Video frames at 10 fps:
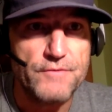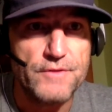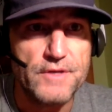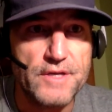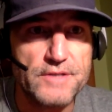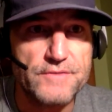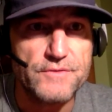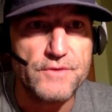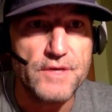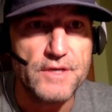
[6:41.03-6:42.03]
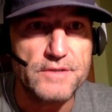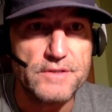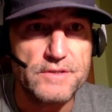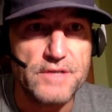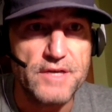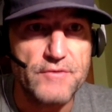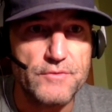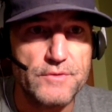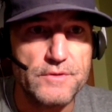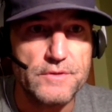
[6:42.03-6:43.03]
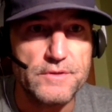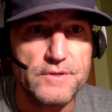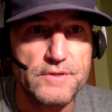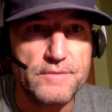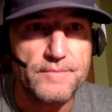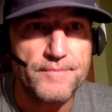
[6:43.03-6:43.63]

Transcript: the next few days, because I haven't really looked.